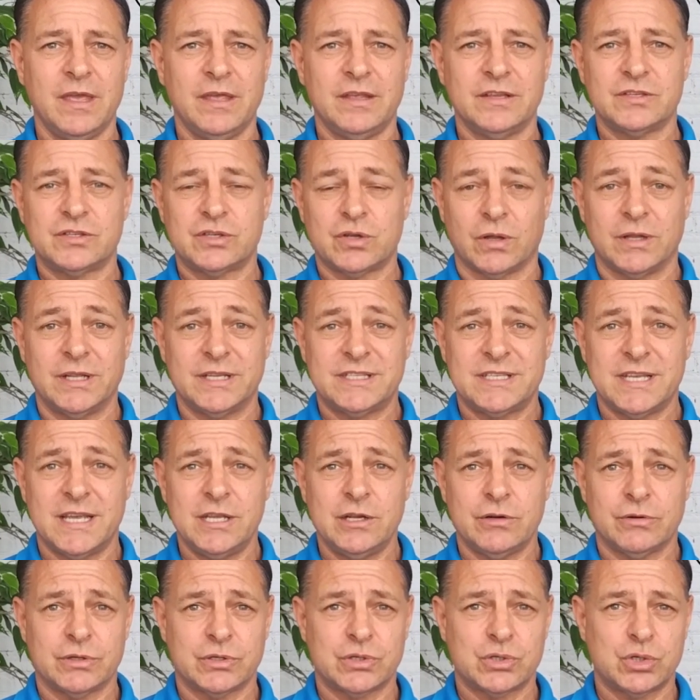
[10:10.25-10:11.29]
So let's say
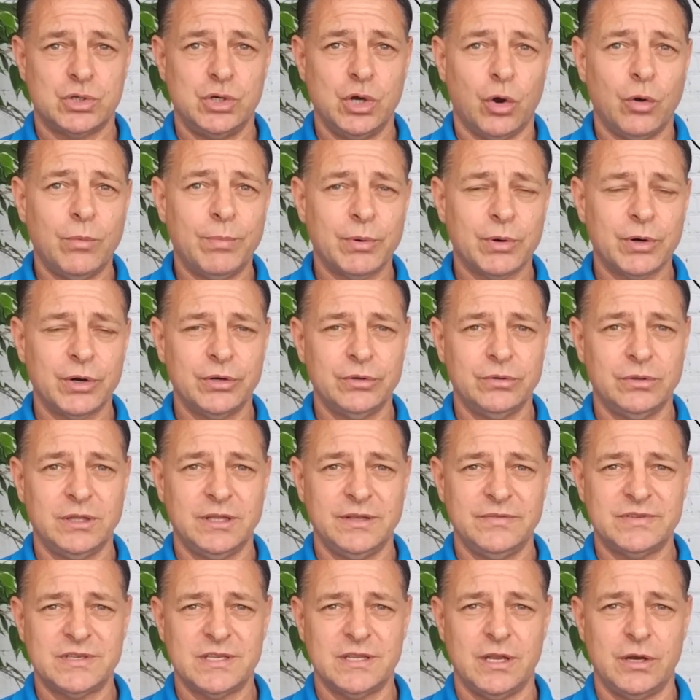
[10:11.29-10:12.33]
you're a snowbird who
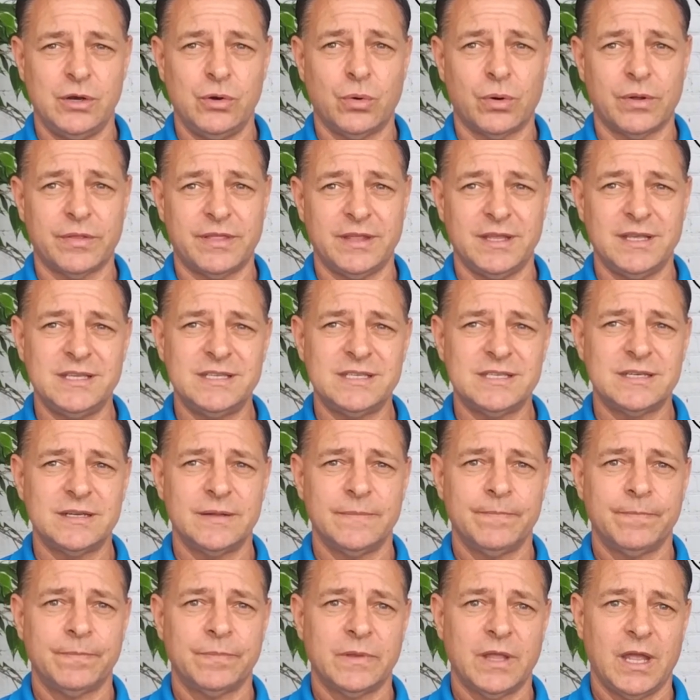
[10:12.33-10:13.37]
lives in the Northeast
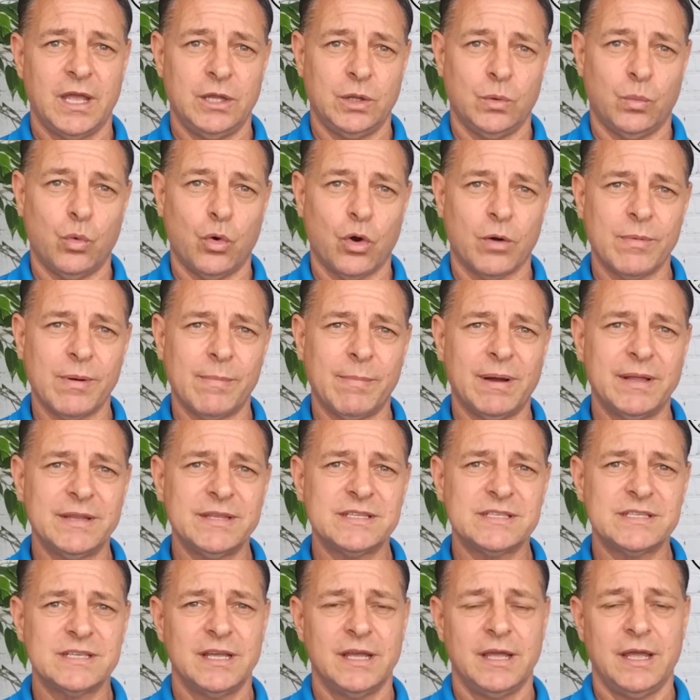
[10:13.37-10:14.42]
in the warmer
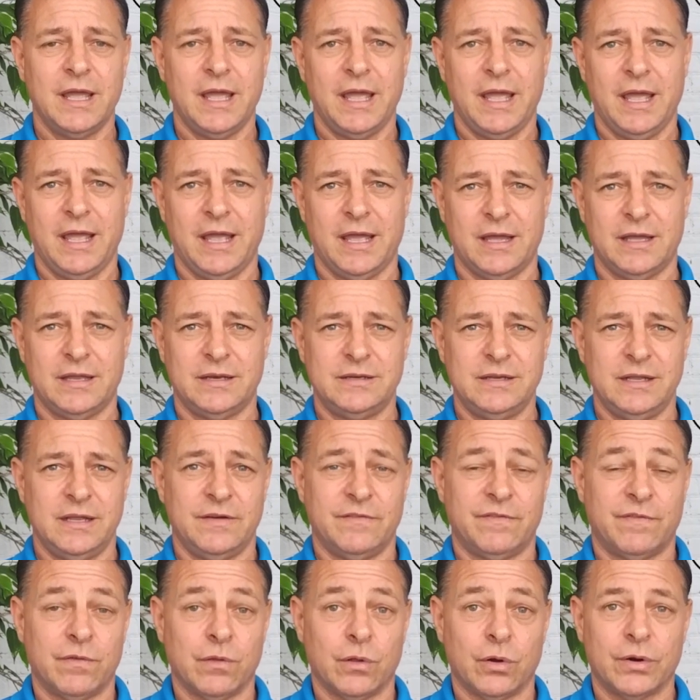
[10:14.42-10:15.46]
months and
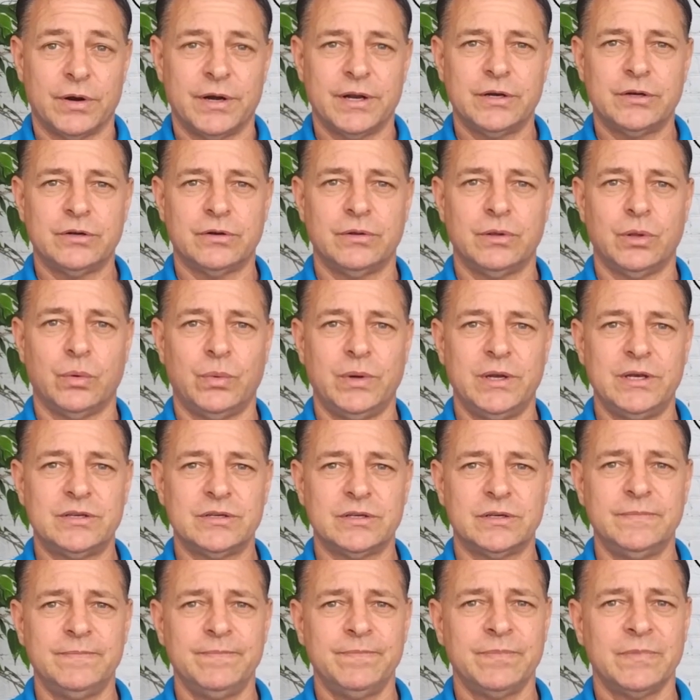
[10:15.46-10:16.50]
in Florida during the
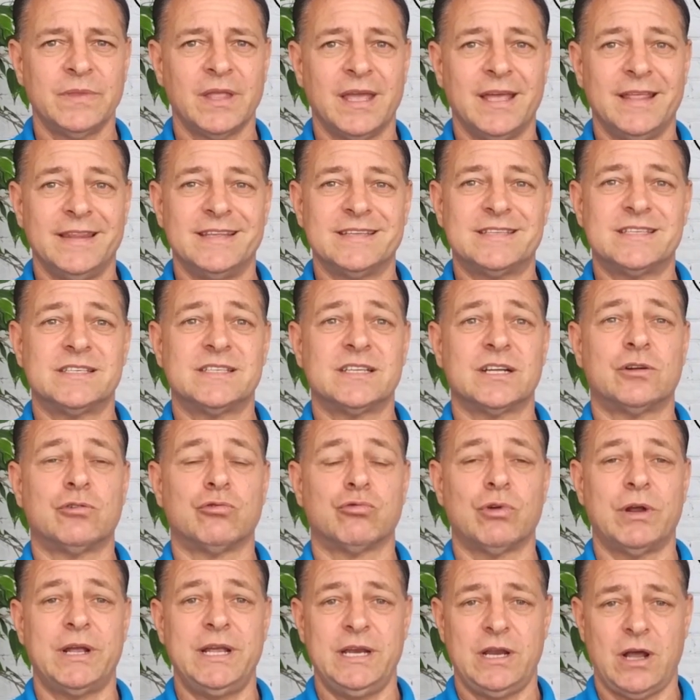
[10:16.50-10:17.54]
winter. This is a
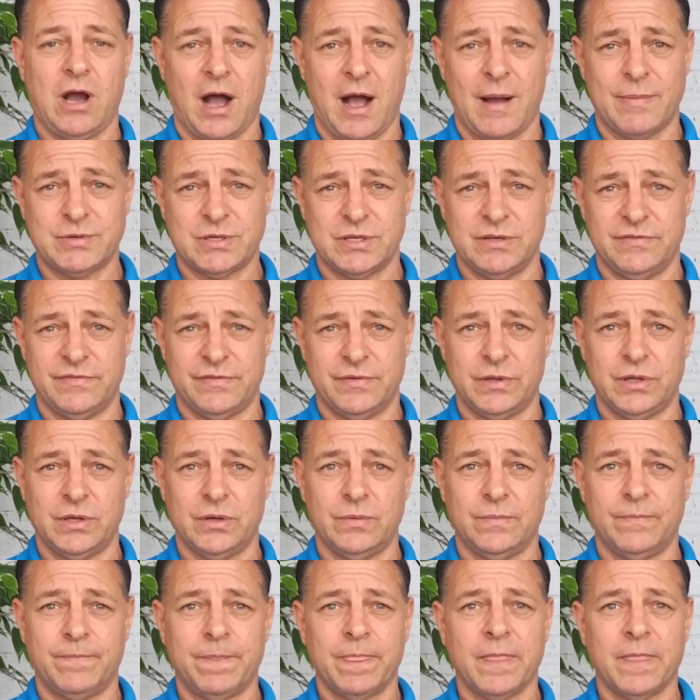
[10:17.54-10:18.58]
great option for you.